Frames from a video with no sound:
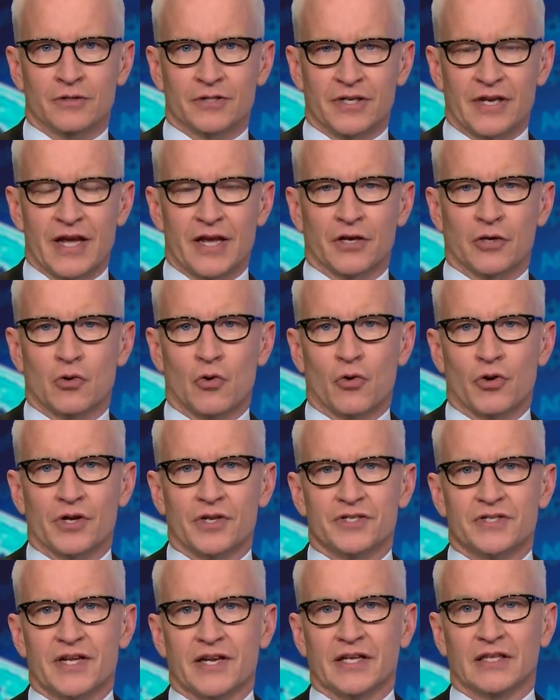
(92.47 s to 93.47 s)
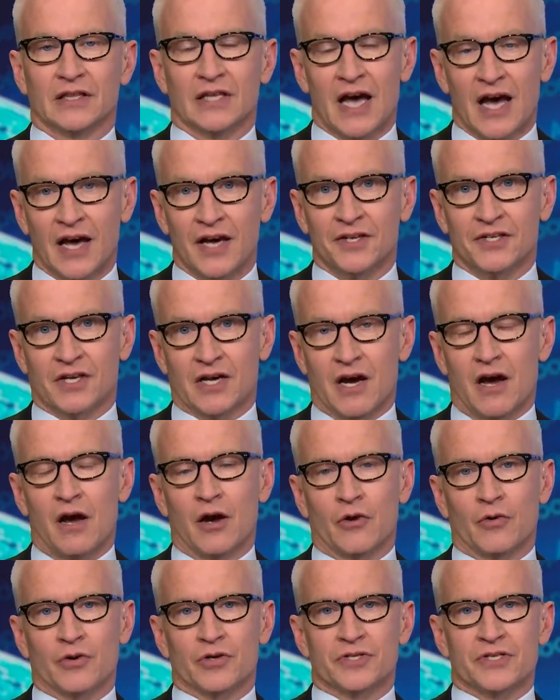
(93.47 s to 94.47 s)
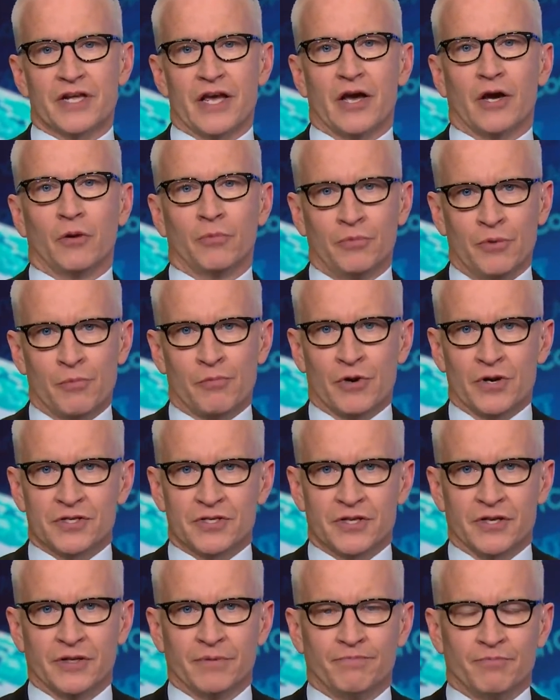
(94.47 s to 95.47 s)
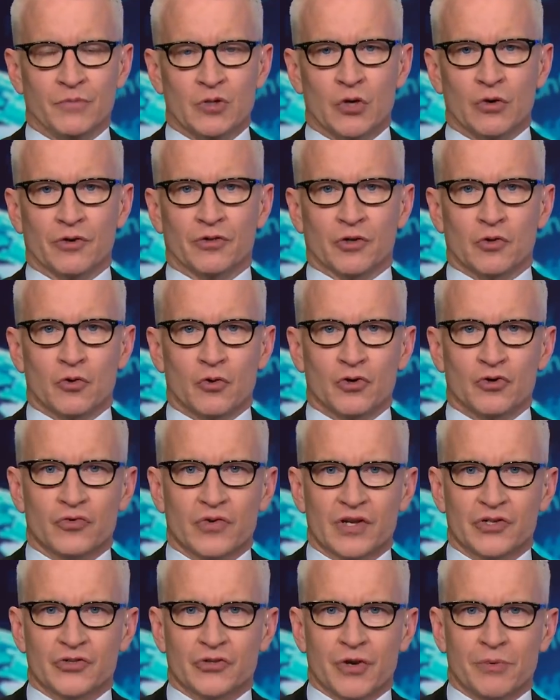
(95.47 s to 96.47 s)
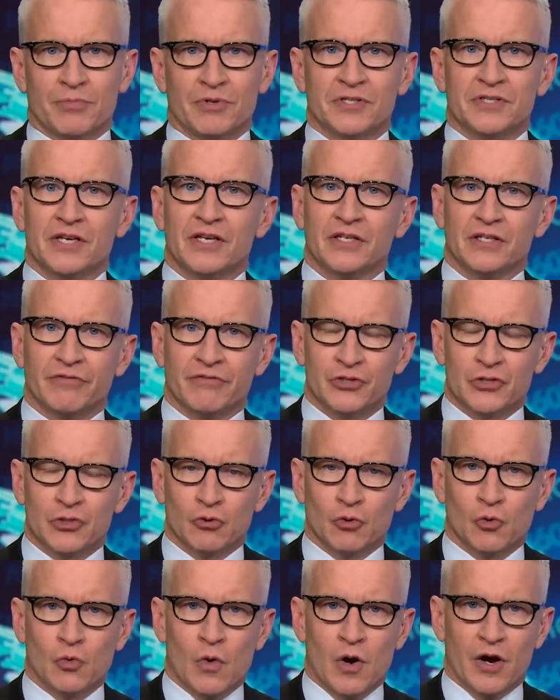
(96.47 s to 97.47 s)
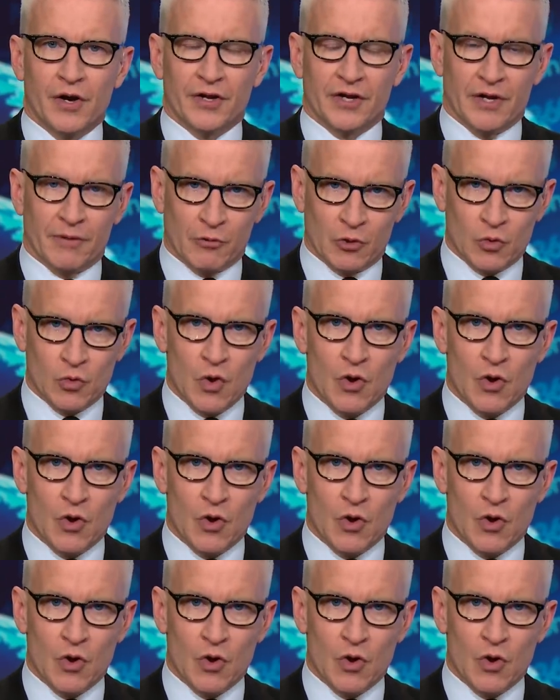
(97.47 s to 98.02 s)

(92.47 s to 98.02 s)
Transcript: Today in court, he said he lied to Congress to help the president, known in the court transcript as Individual One. I'm